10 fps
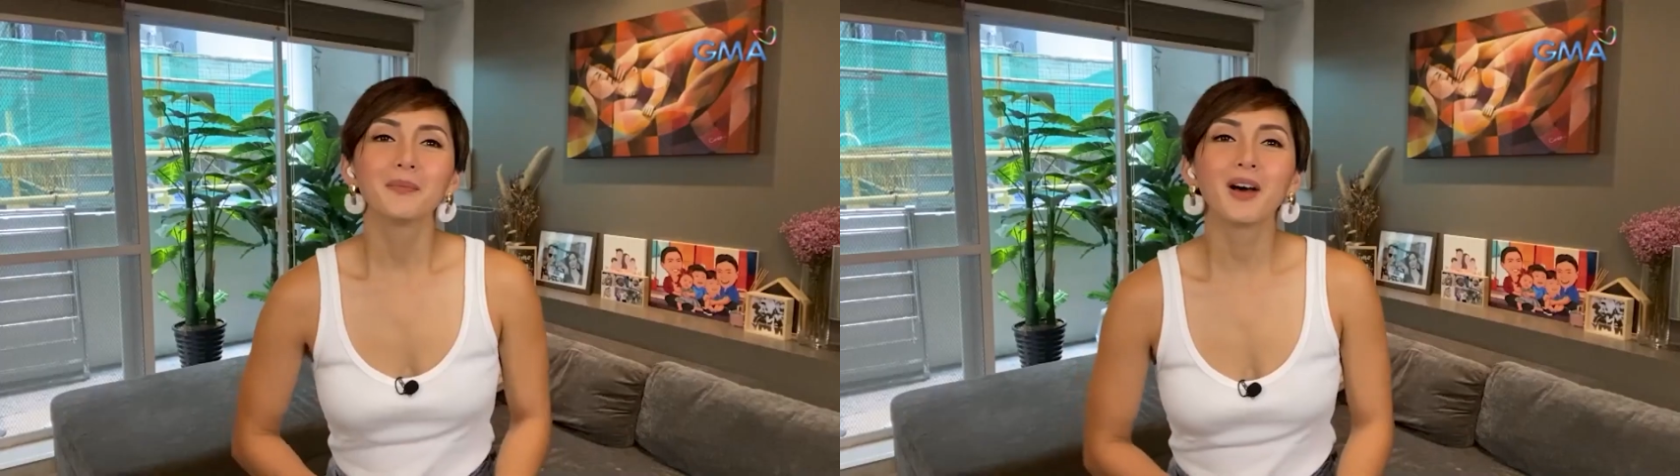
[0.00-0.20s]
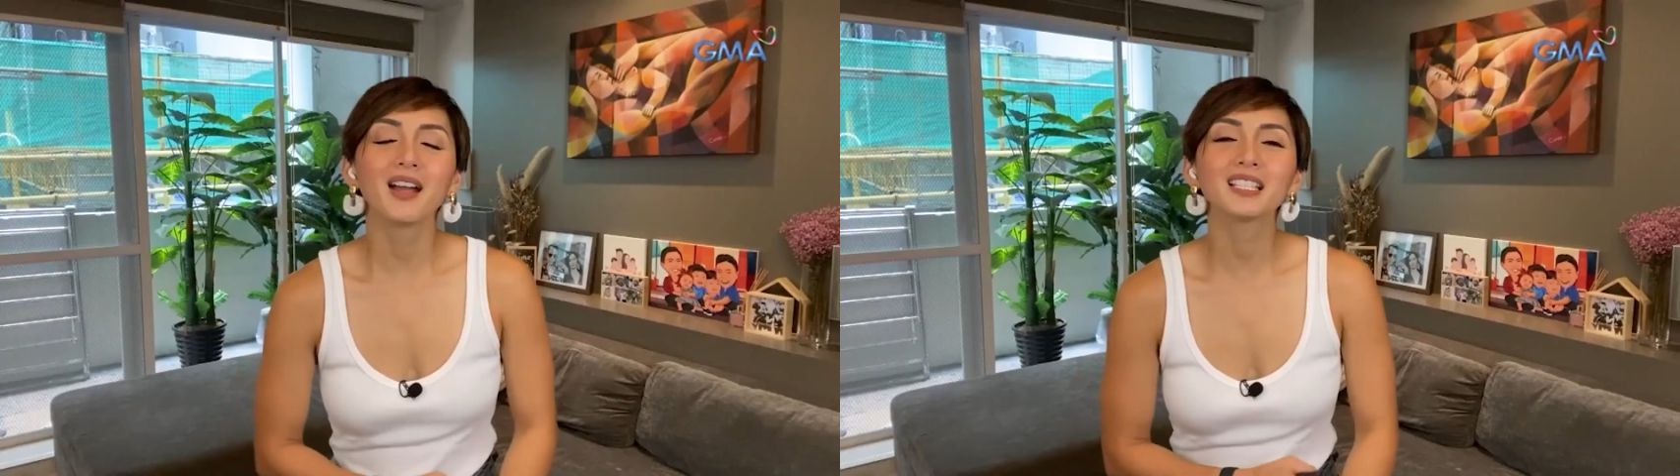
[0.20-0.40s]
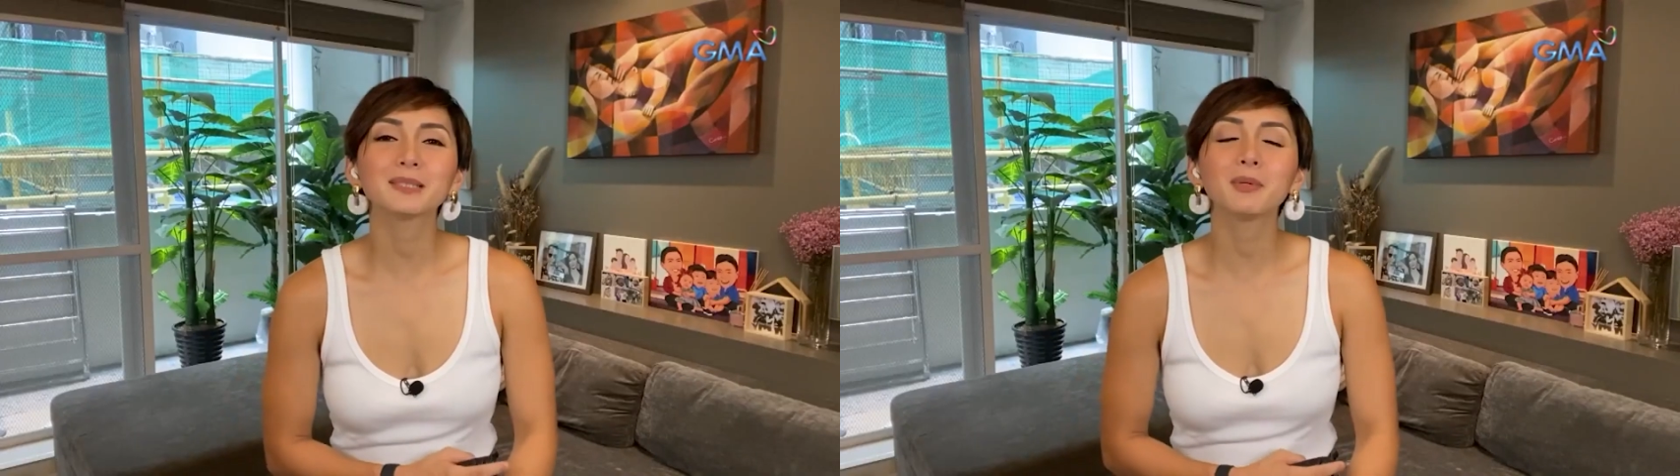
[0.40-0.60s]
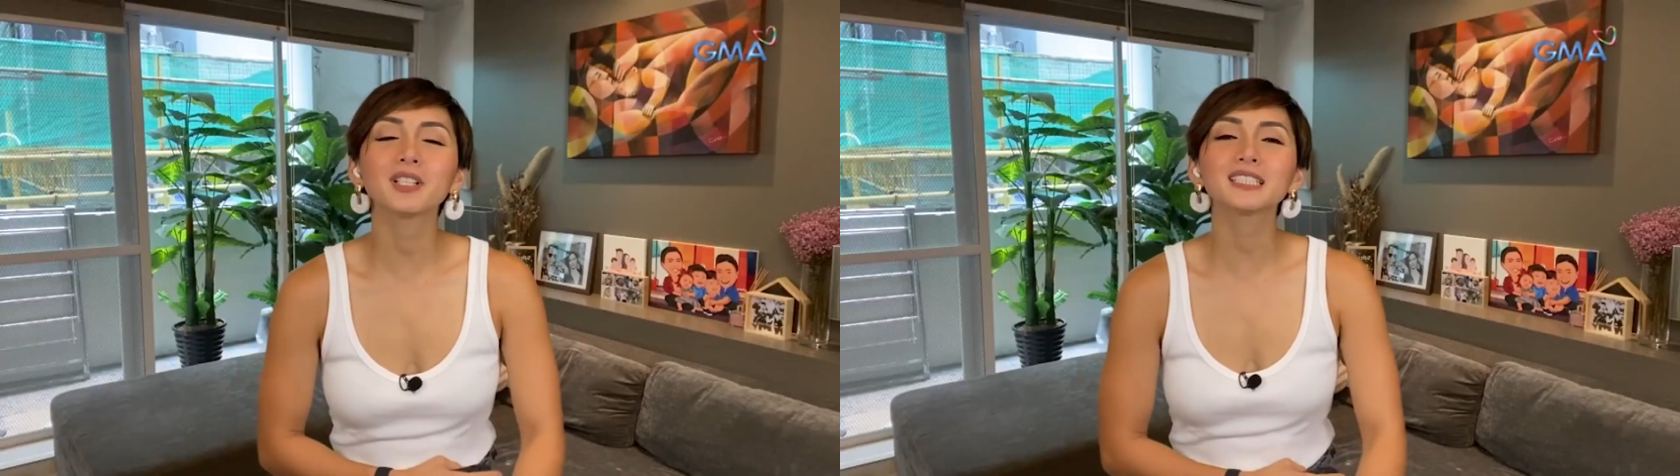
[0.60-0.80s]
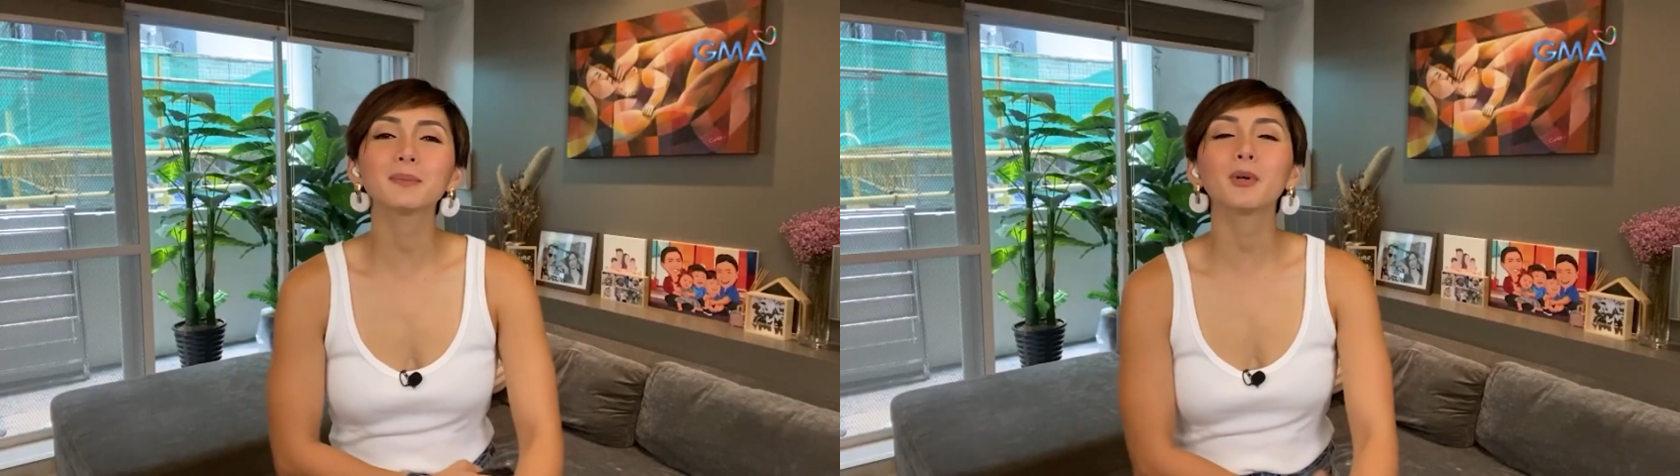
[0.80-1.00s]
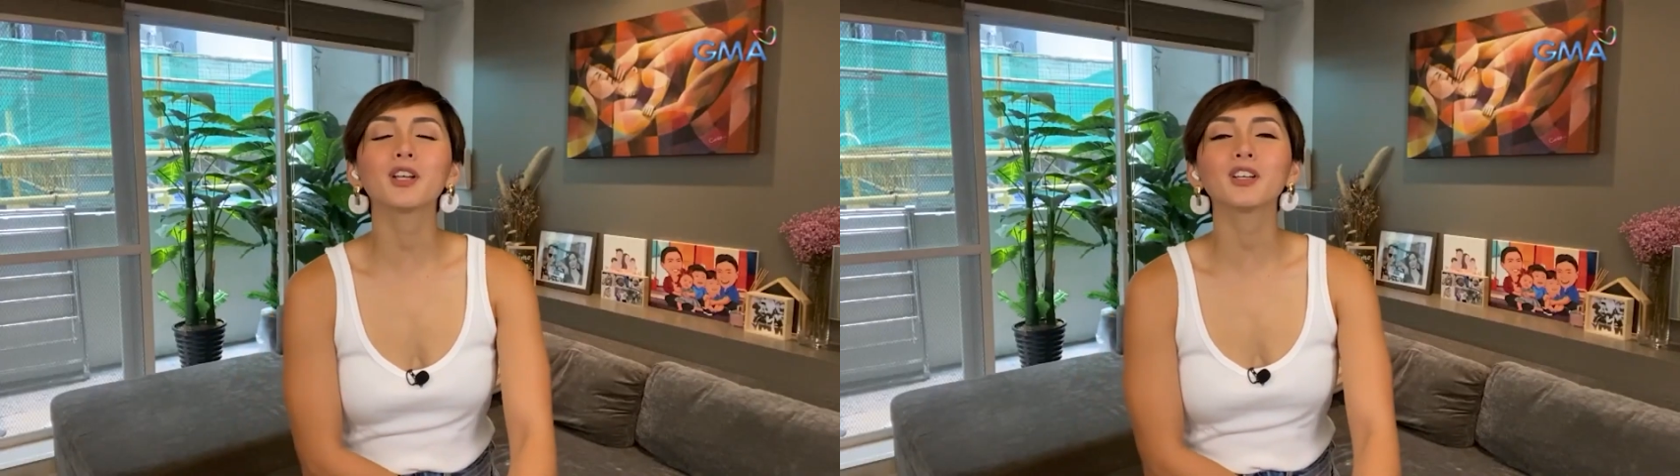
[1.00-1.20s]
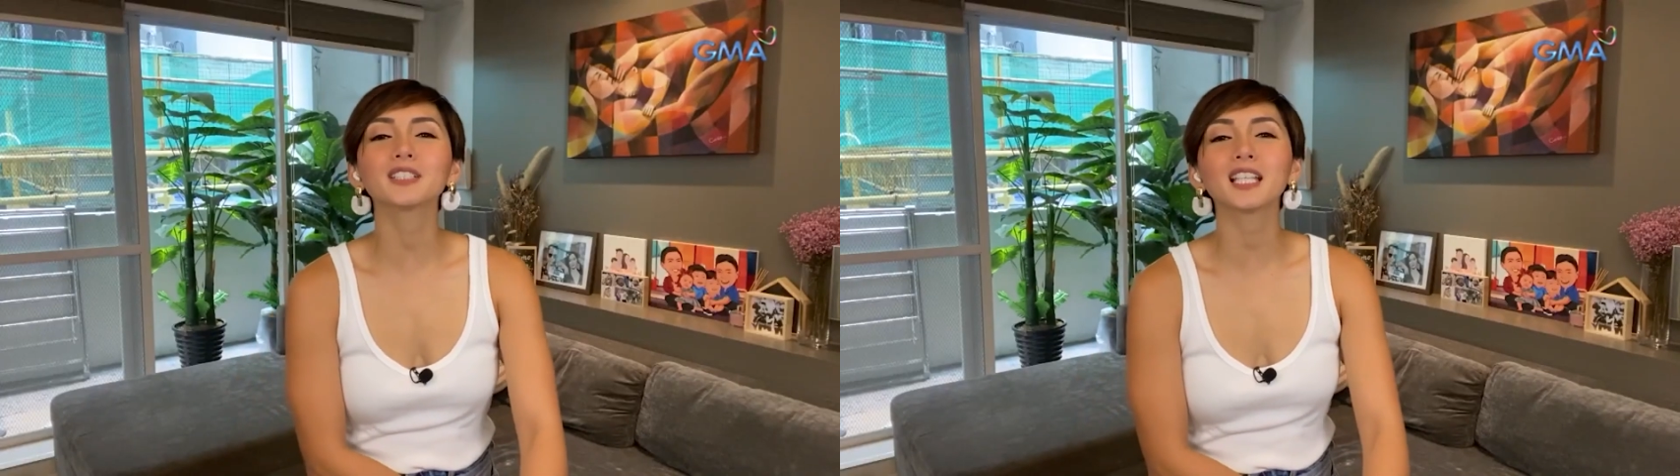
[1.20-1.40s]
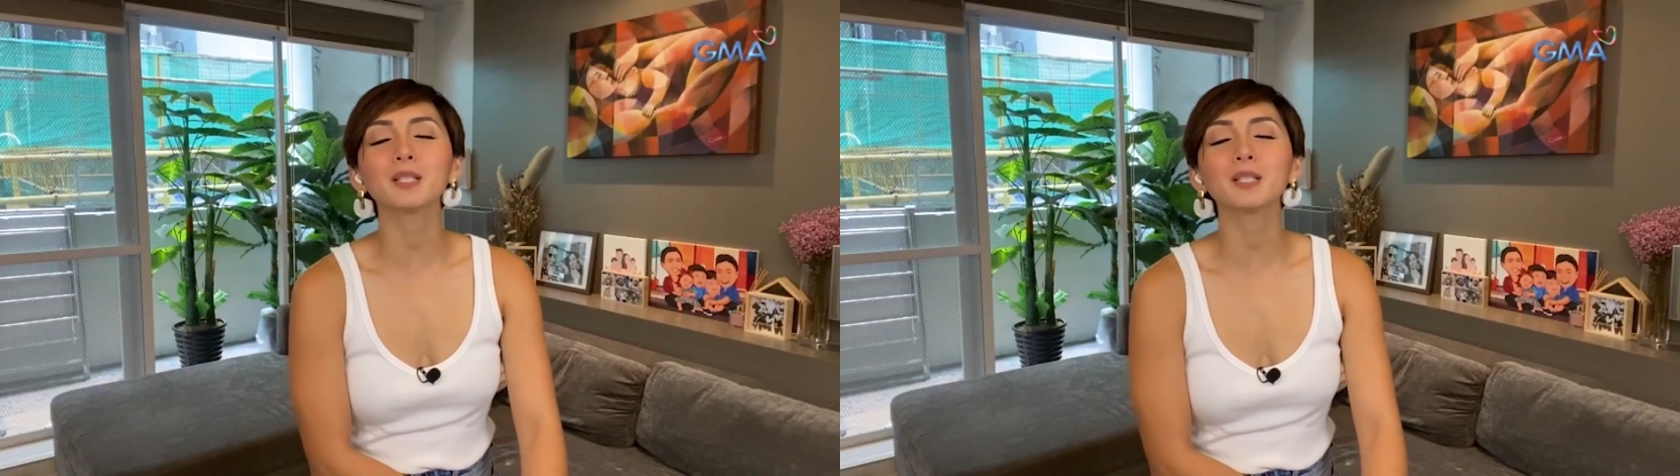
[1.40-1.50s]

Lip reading: Mars, bukod sa burgers,